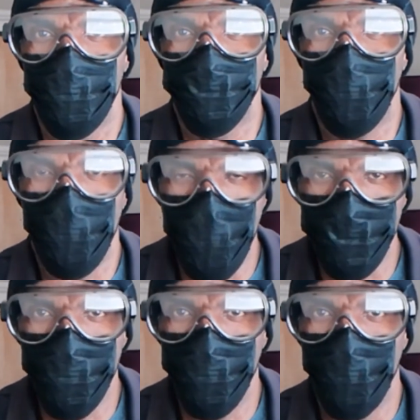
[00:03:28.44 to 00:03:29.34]
So
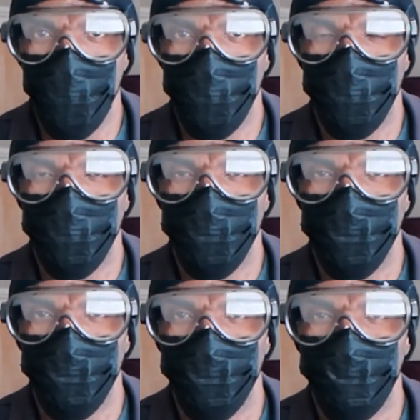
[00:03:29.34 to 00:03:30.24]
everyone,
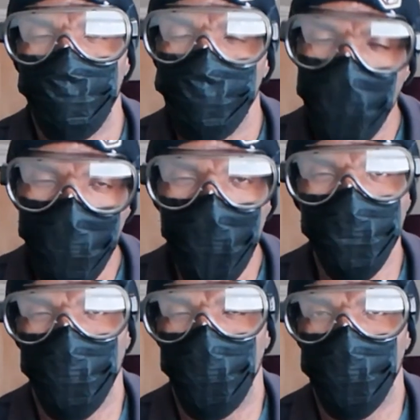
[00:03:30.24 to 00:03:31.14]
be
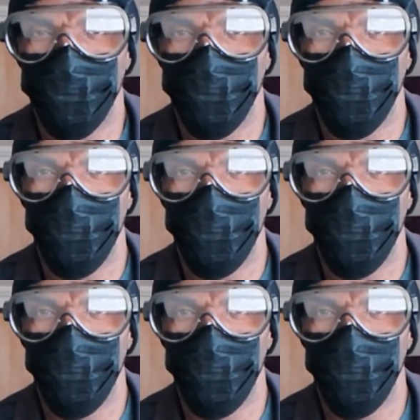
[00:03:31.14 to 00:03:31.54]
vigilant,